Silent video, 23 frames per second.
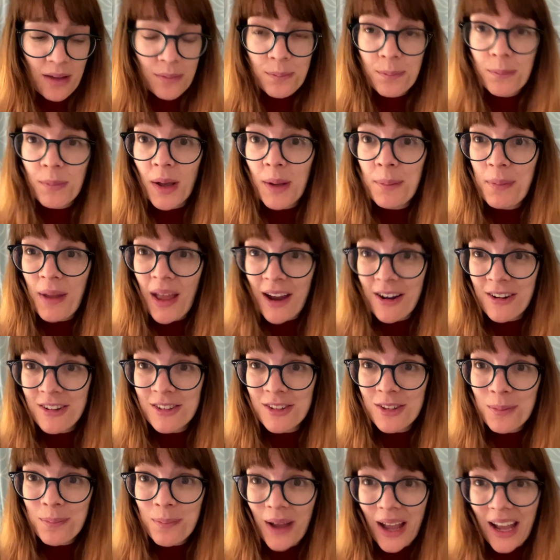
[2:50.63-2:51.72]
my
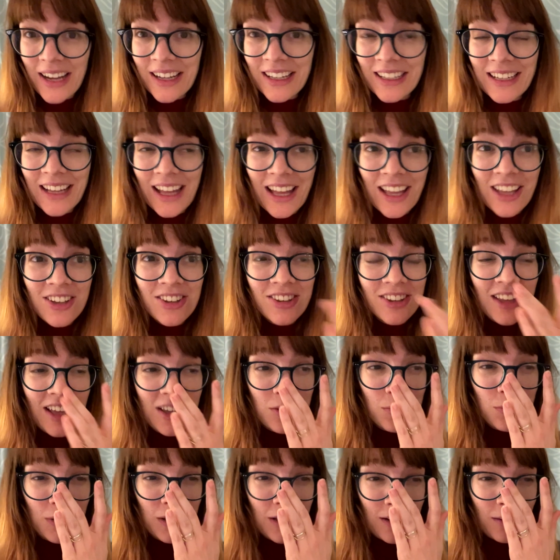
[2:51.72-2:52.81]
parents are back now, so
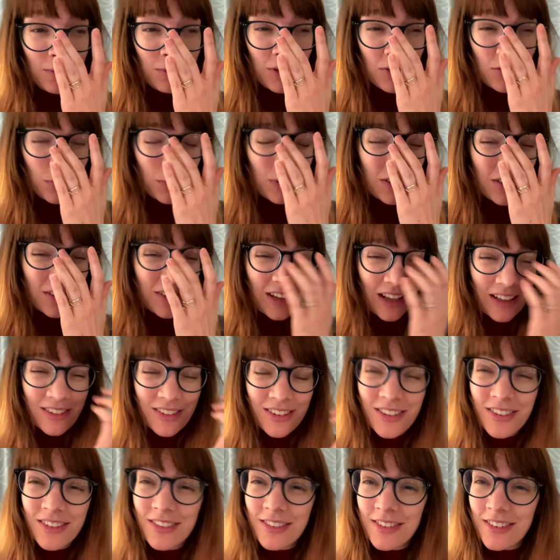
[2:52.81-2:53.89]
that's really lovely. So we just had
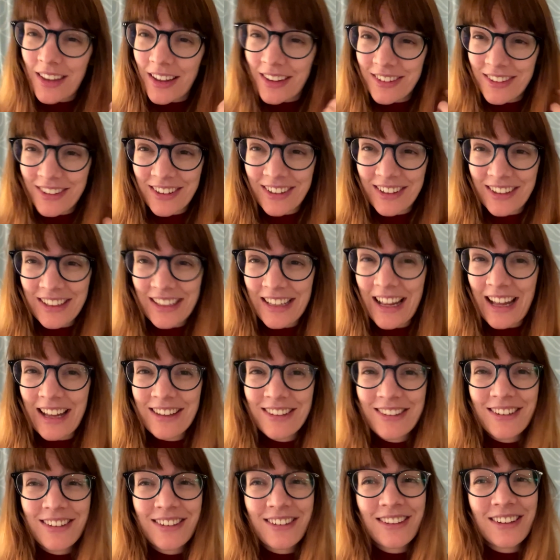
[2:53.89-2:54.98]
such a good
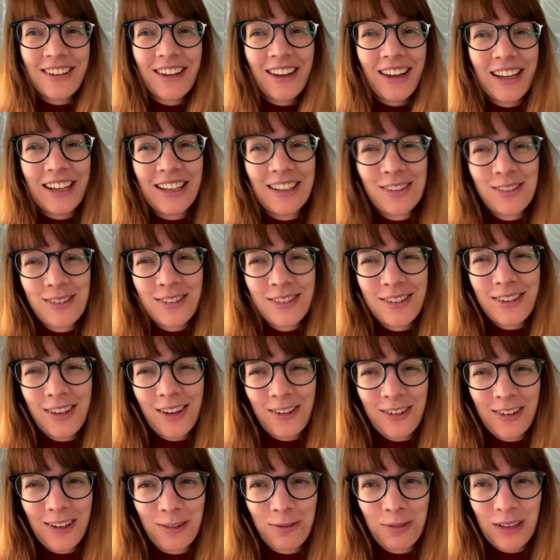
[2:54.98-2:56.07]
natter tonight. It's so
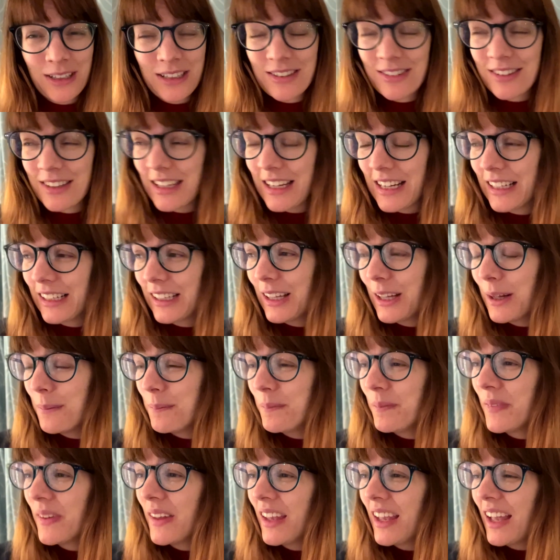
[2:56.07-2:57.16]
lovely seeing
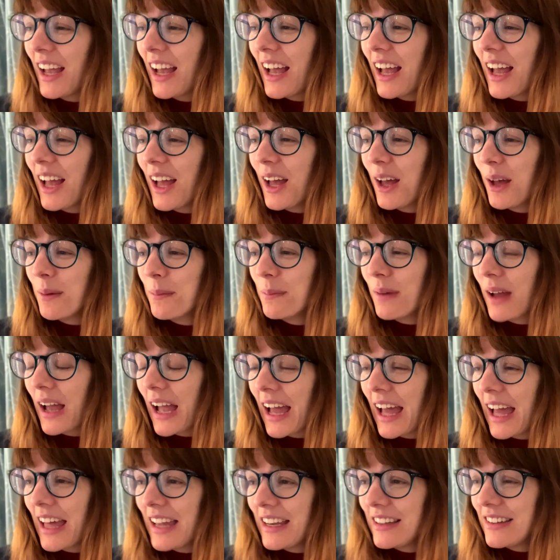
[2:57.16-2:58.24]
them.
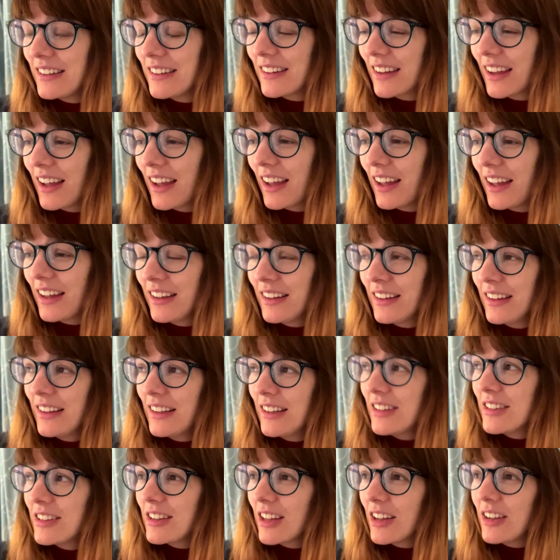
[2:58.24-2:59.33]

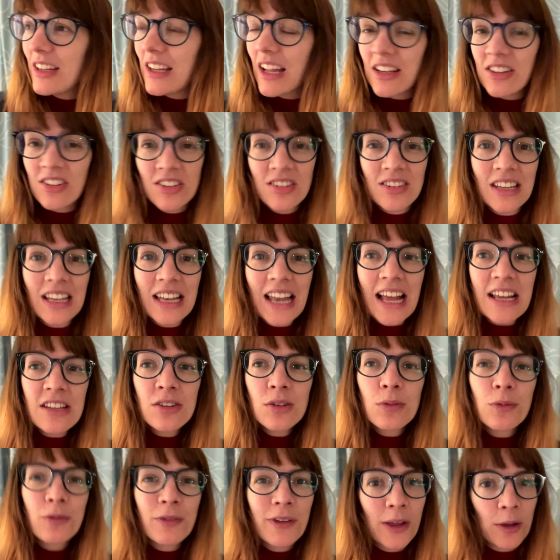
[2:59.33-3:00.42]
Just
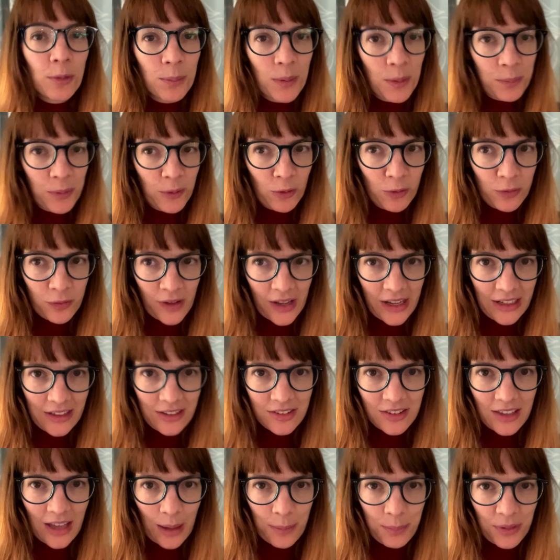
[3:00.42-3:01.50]
less filmable
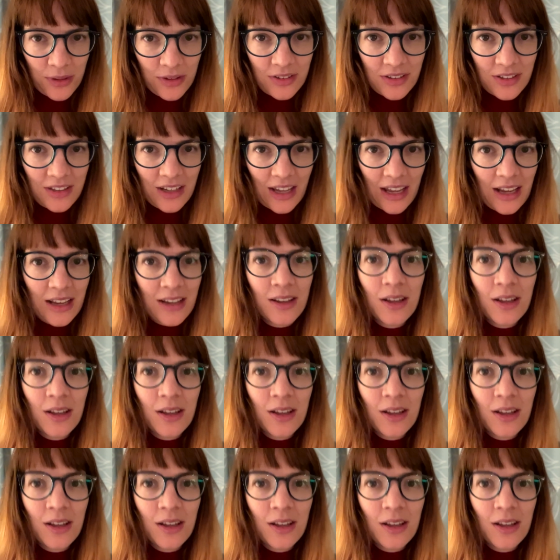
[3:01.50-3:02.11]
things happened today,